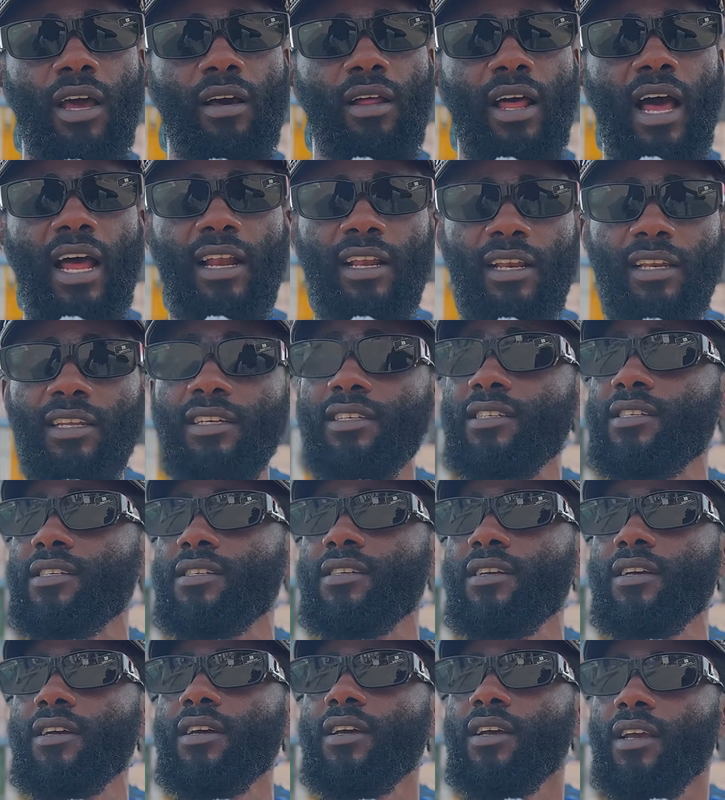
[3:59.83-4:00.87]
At least
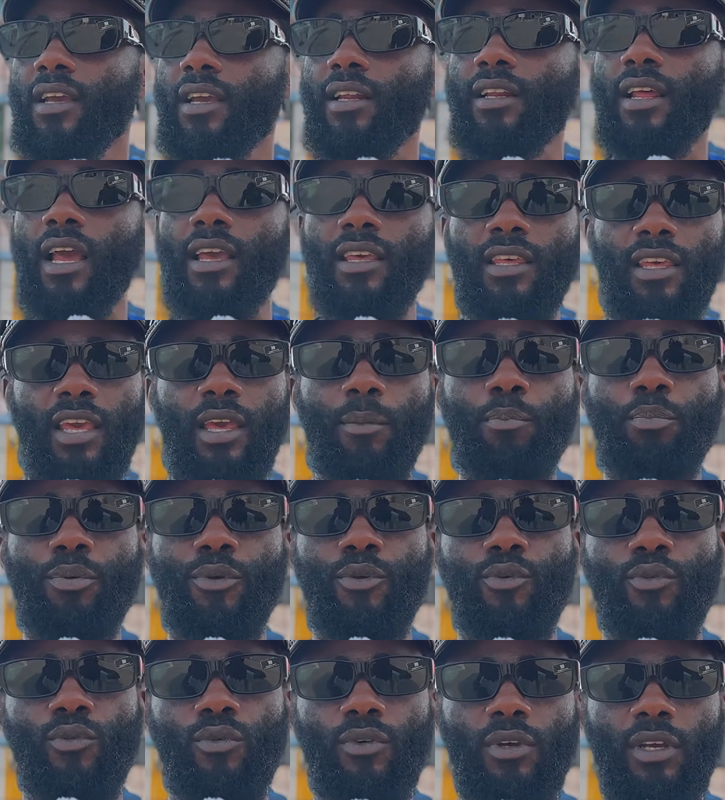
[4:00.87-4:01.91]
it can keep you.